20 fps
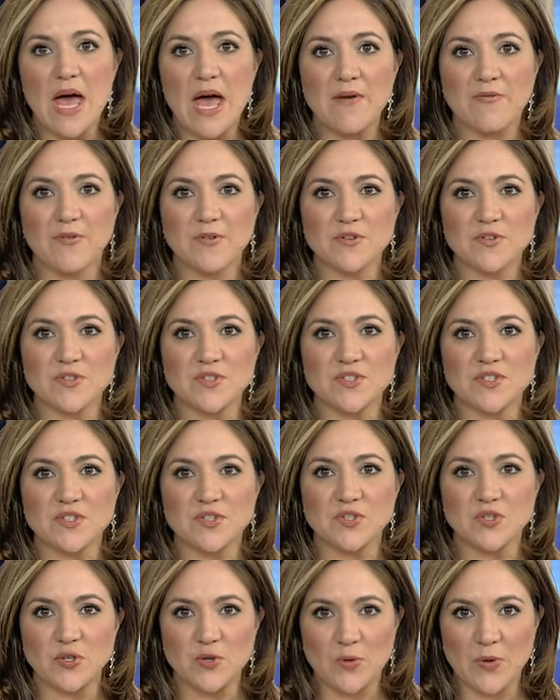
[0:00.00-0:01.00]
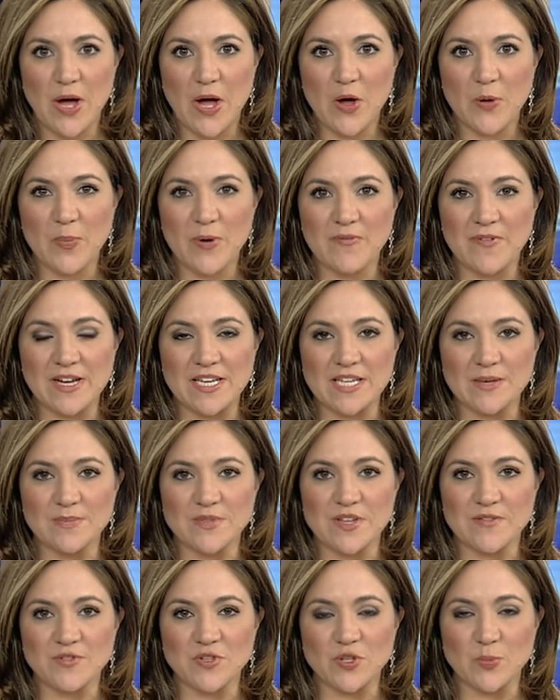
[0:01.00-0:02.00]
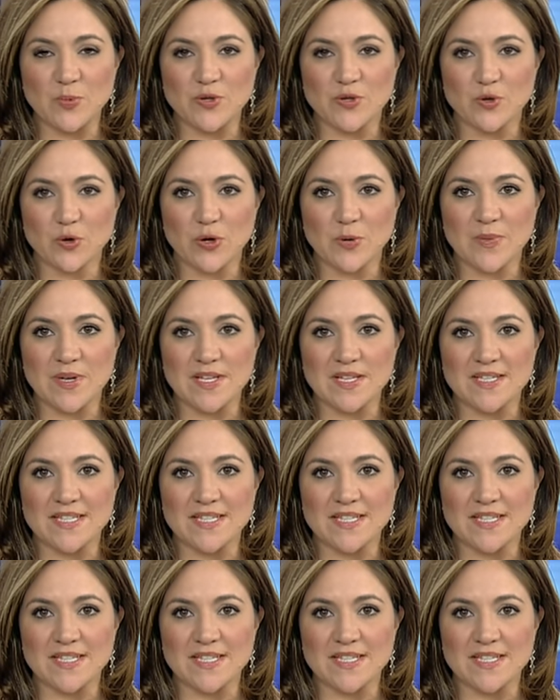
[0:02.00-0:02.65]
Efforts to help victims of Superstorm